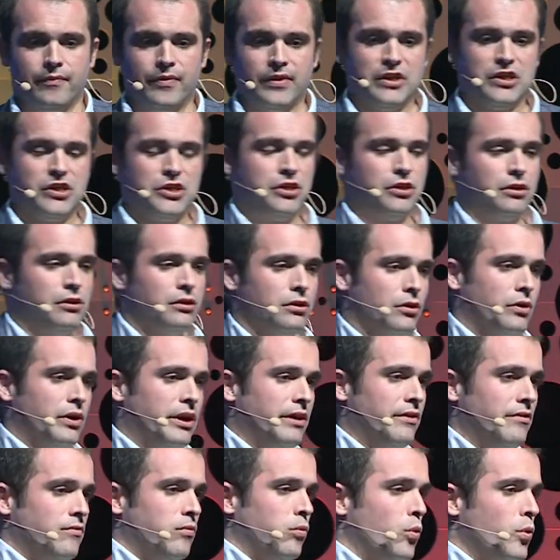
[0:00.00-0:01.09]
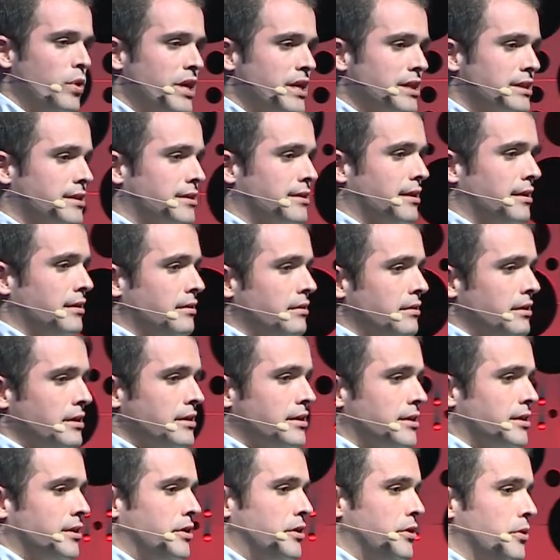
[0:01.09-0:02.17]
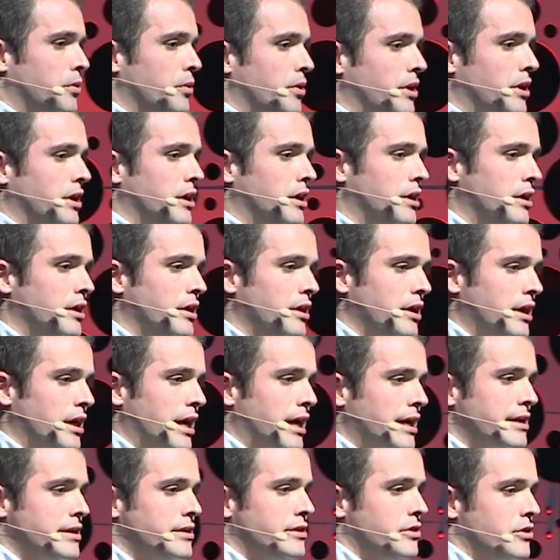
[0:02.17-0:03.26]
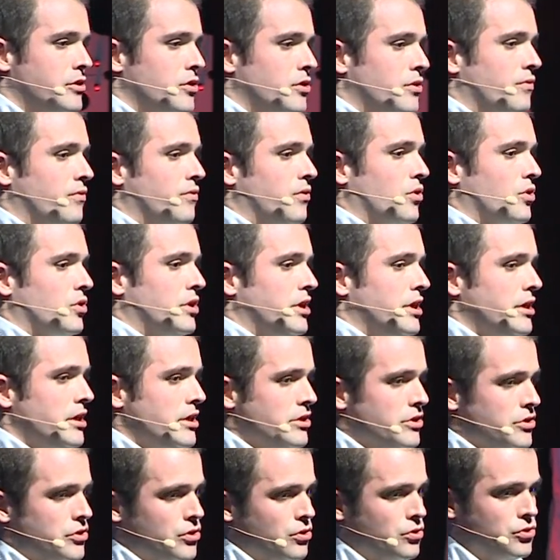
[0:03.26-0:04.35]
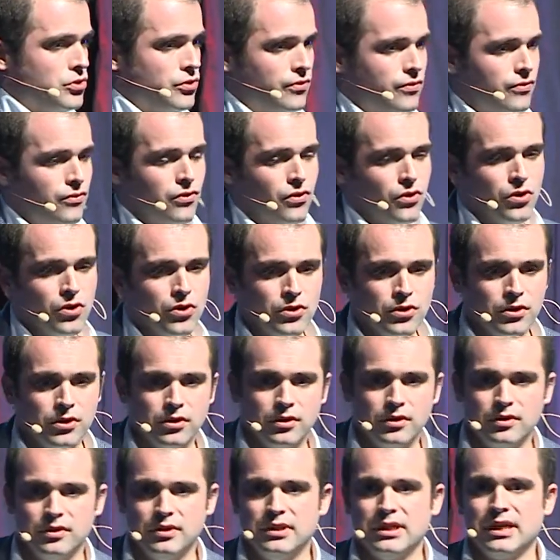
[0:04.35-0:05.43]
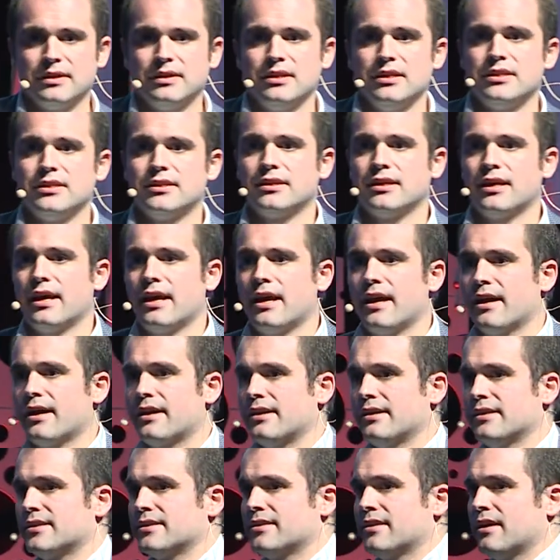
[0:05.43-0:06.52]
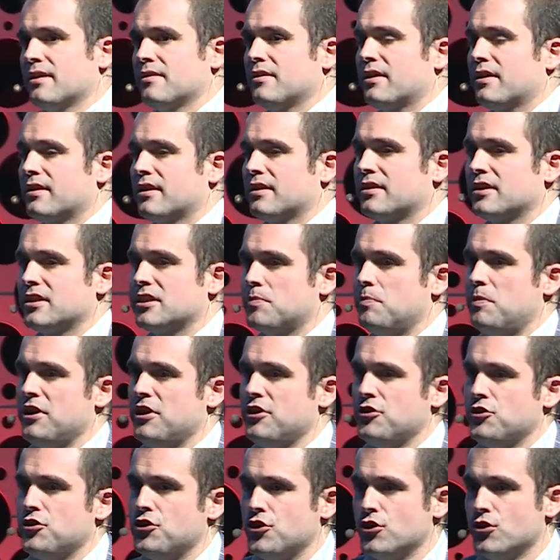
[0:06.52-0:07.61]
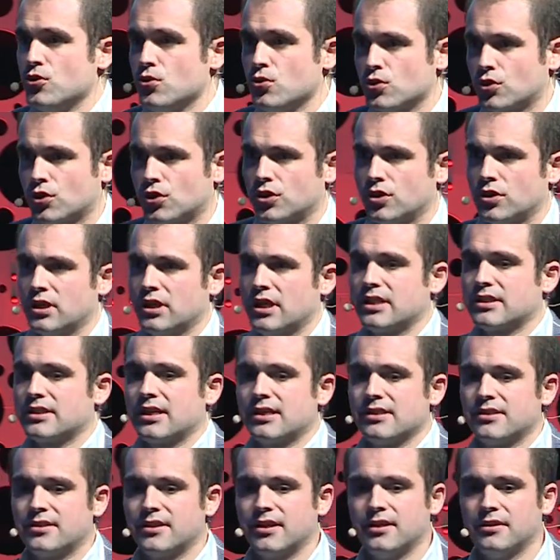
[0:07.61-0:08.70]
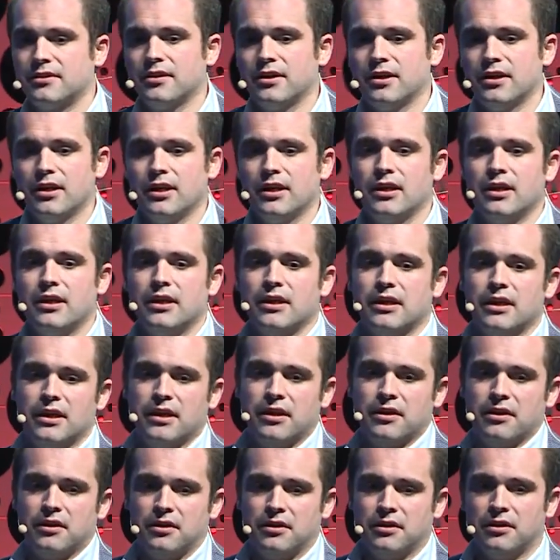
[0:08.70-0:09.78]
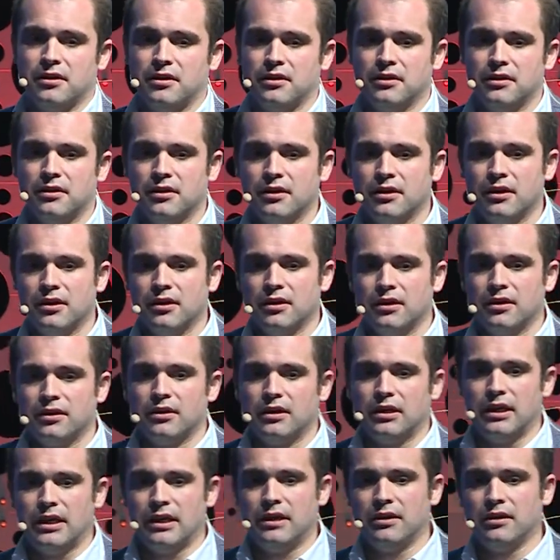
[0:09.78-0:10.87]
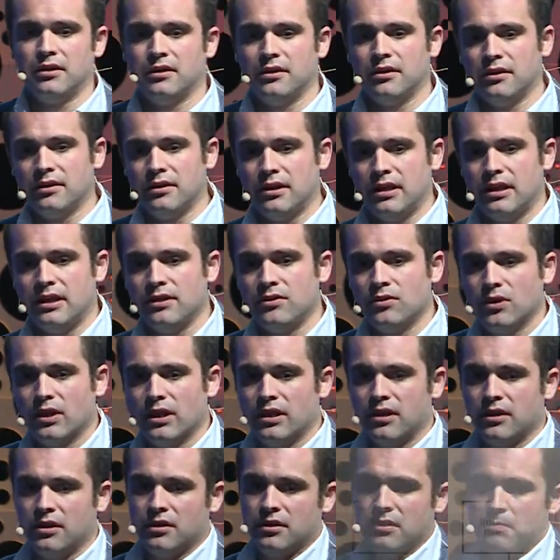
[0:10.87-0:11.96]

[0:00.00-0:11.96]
So if we extend this to the I S O one four two two four, that is a standard that is being used, as I said, in, in, in, in